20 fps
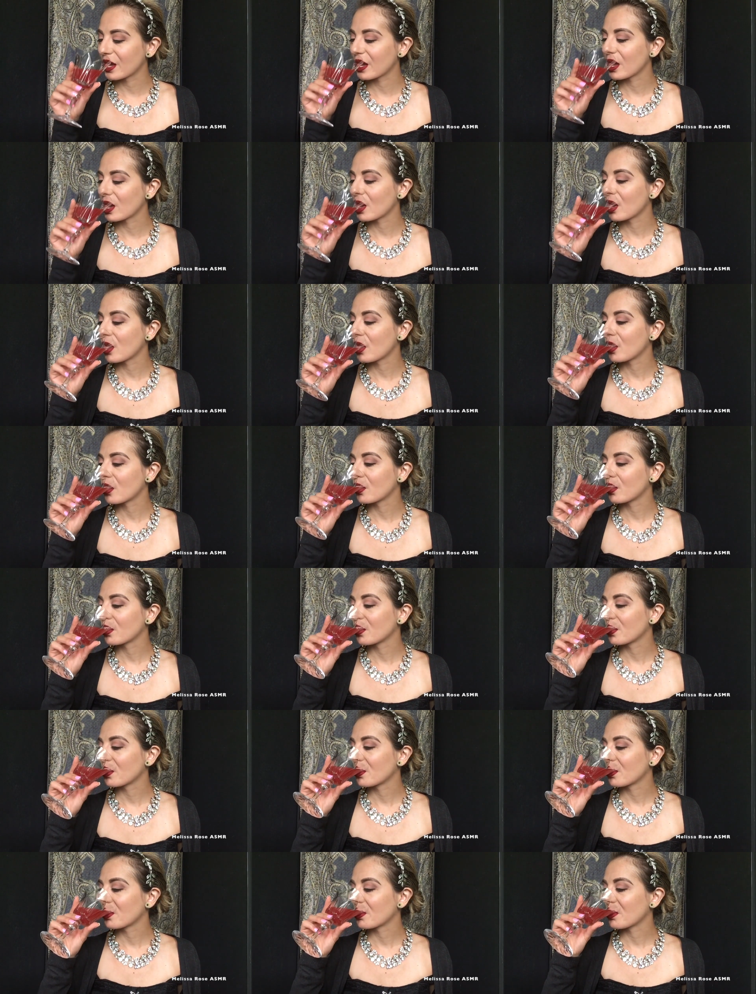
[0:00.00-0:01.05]

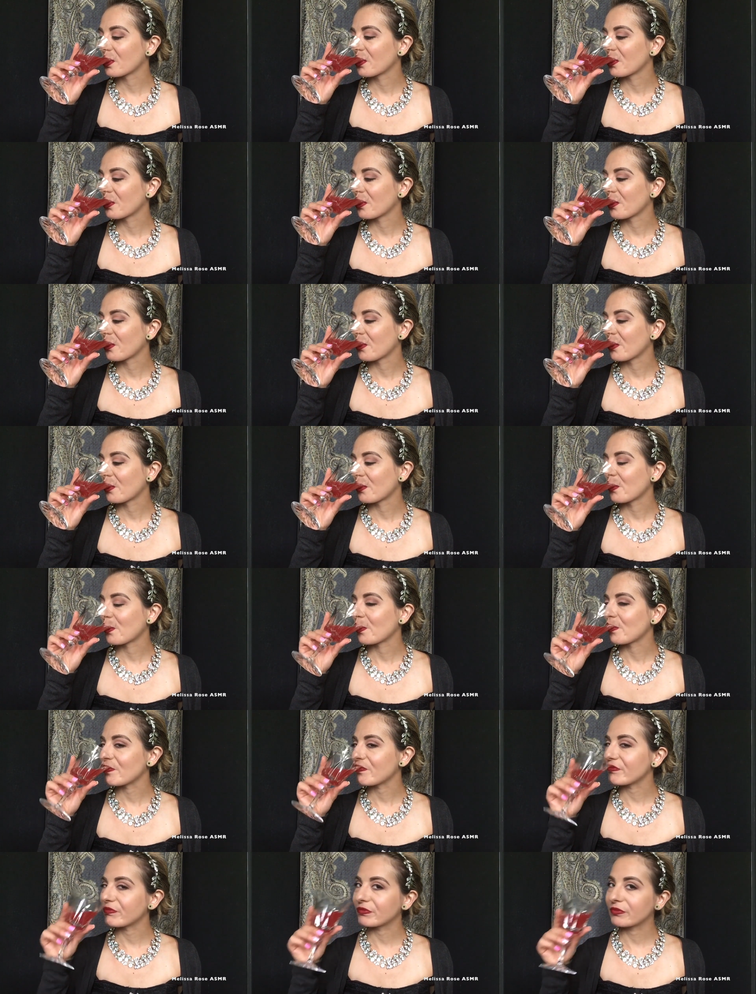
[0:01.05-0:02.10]
(no one is talking)